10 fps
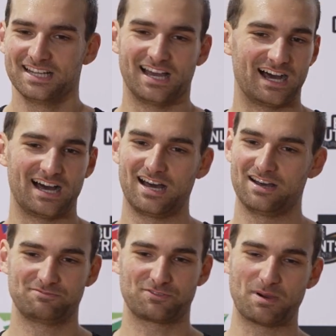
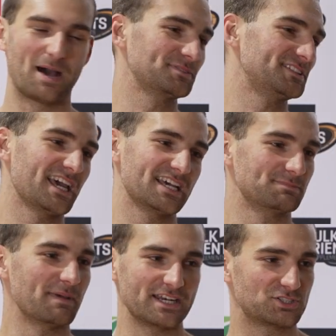from
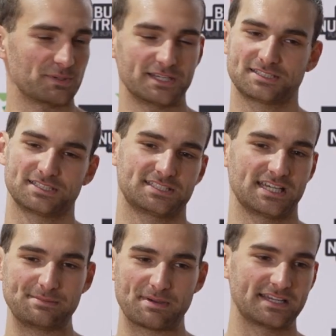upstairs management to
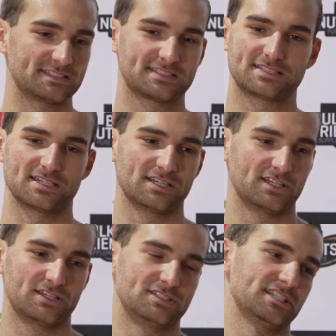teammates
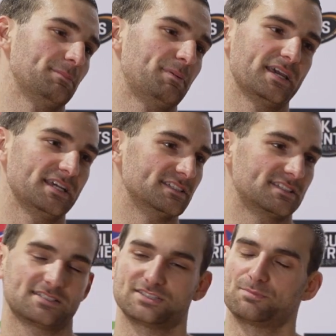to the
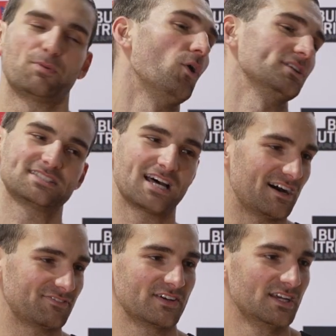DPs, the support
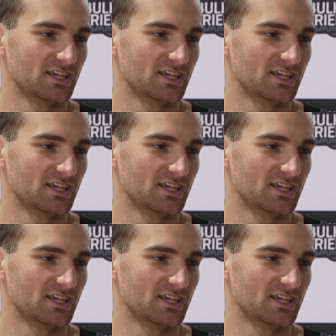staff,